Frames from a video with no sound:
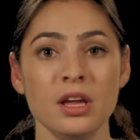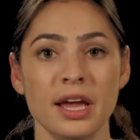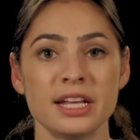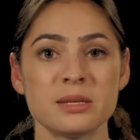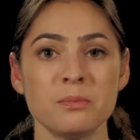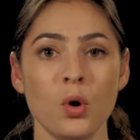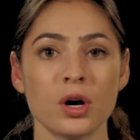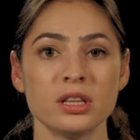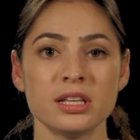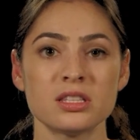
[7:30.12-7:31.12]
It's
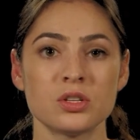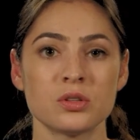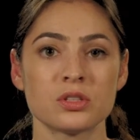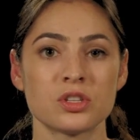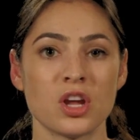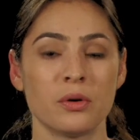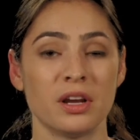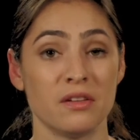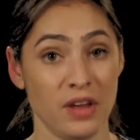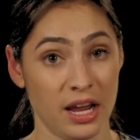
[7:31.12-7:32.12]
important that students know in
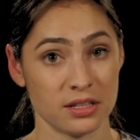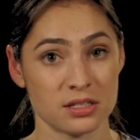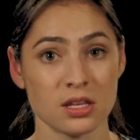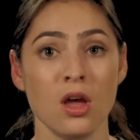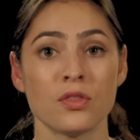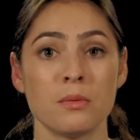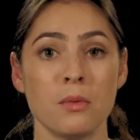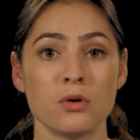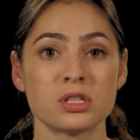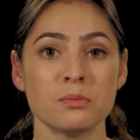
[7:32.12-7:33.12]
advance the
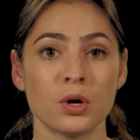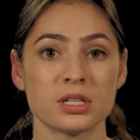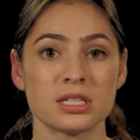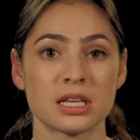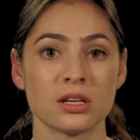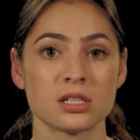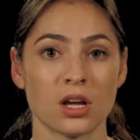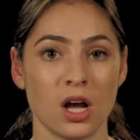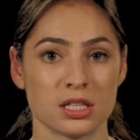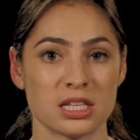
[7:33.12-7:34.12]
most important skills and
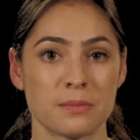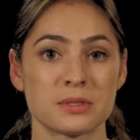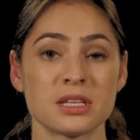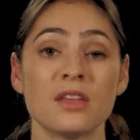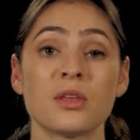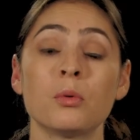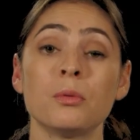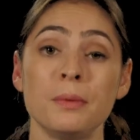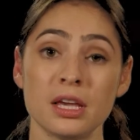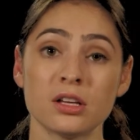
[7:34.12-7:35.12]
concepts that will
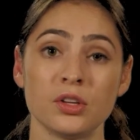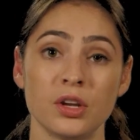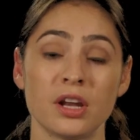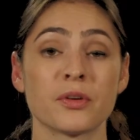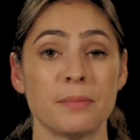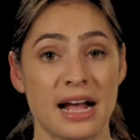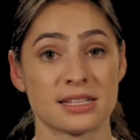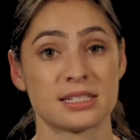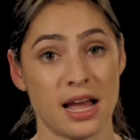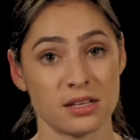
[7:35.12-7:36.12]
be included from
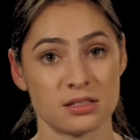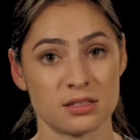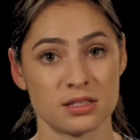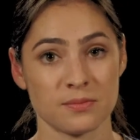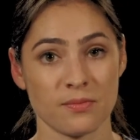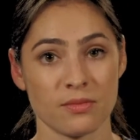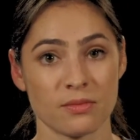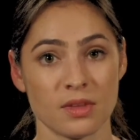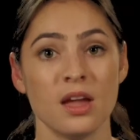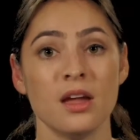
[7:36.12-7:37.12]
past tests.
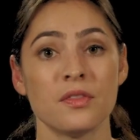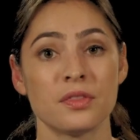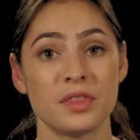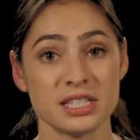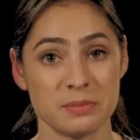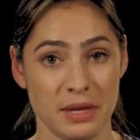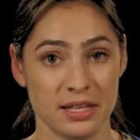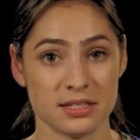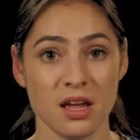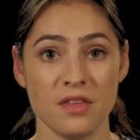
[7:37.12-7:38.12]
This
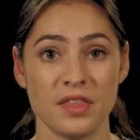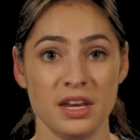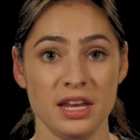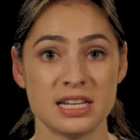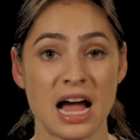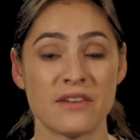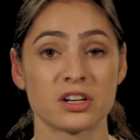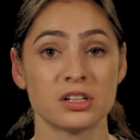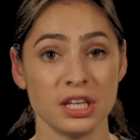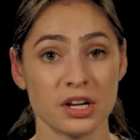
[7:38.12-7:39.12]
means they need to have a
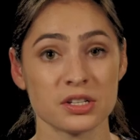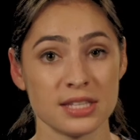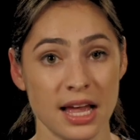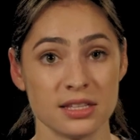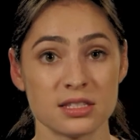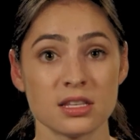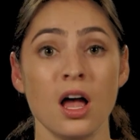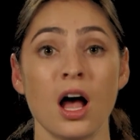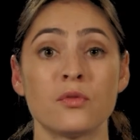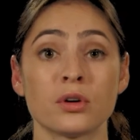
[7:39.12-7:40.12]
clear sense
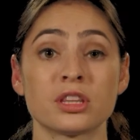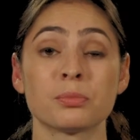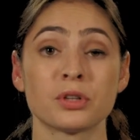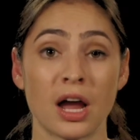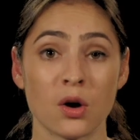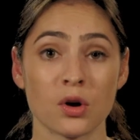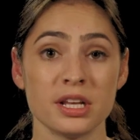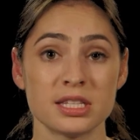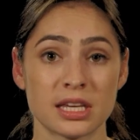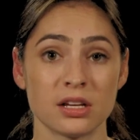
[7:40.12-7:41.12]
of what the
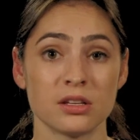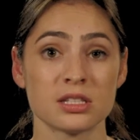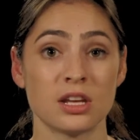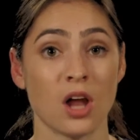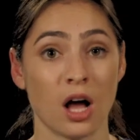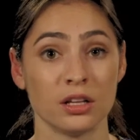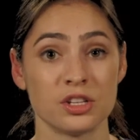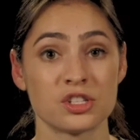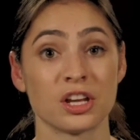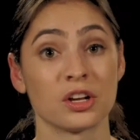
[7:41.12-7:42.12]
priority skills and
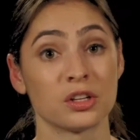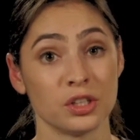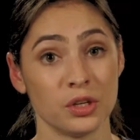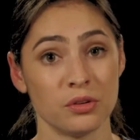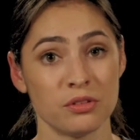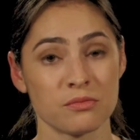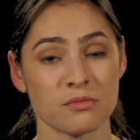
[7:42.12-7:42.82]
knowledge include.